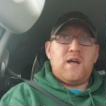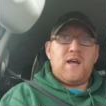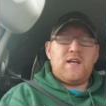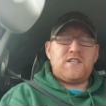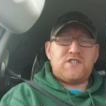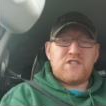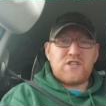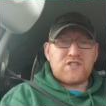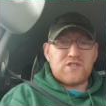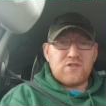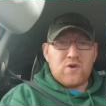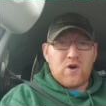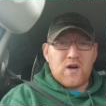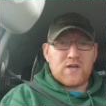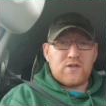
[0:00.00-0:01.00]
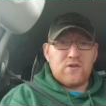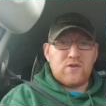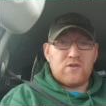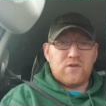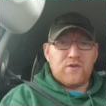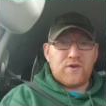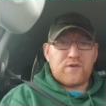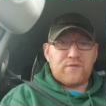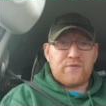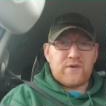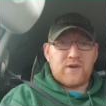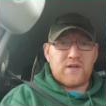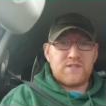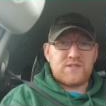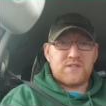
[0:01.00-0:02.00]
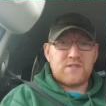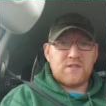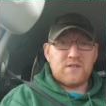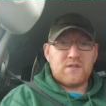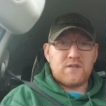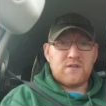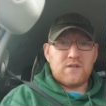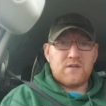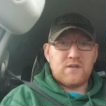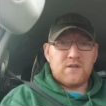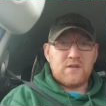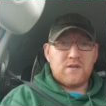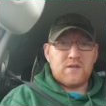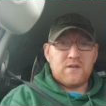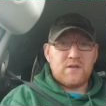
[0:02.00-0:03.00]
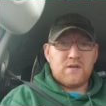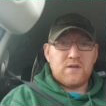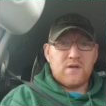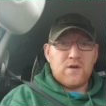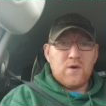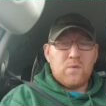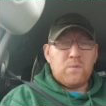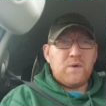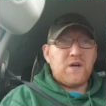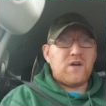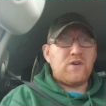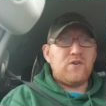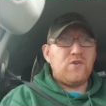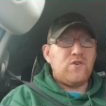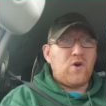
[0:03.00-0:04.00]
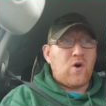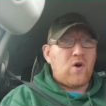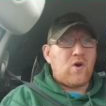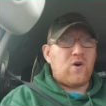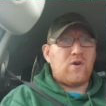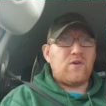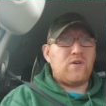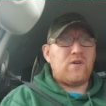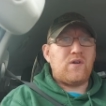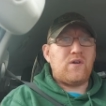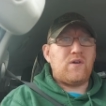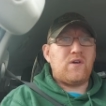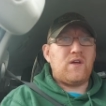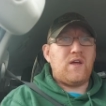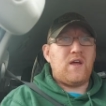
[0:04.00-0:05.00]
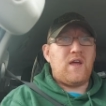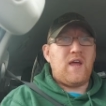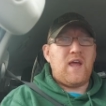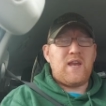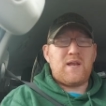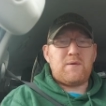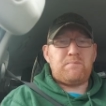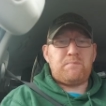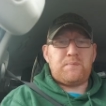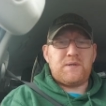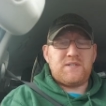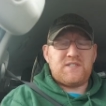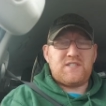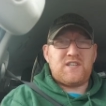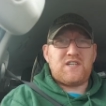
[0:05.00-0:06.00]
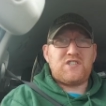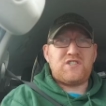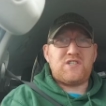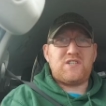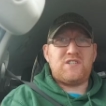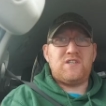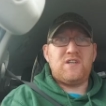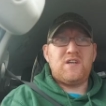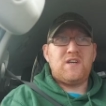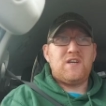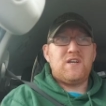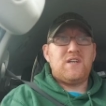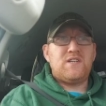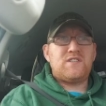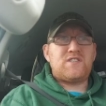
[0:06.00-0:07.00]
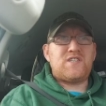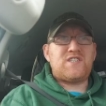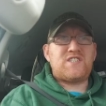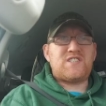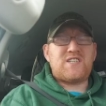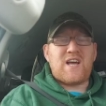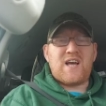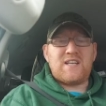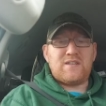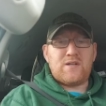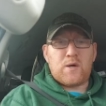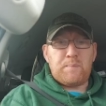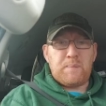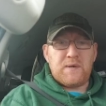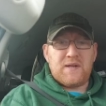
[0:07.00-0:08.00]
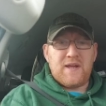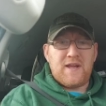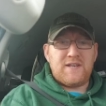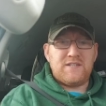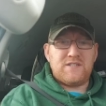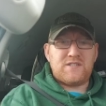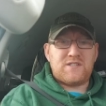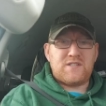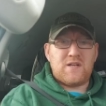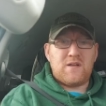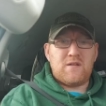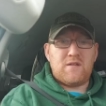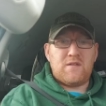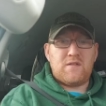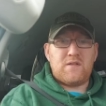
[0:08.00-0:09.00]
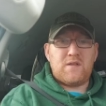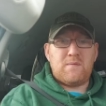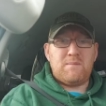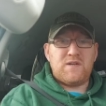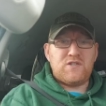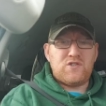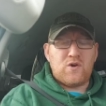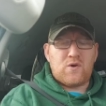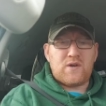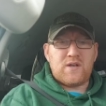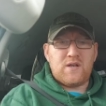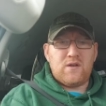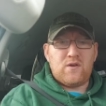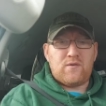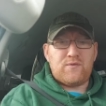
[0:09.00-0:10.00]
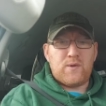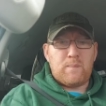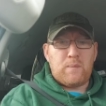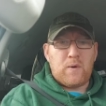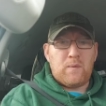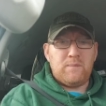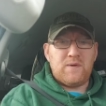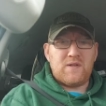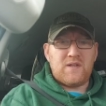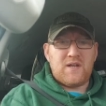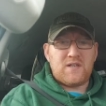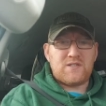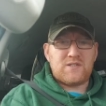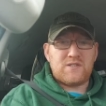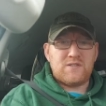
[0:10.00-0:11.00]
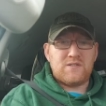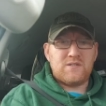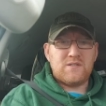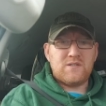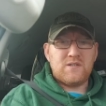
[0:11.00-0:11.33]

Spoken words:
it's just not a good look for us. We are not in a position to stand up against the majority of the population.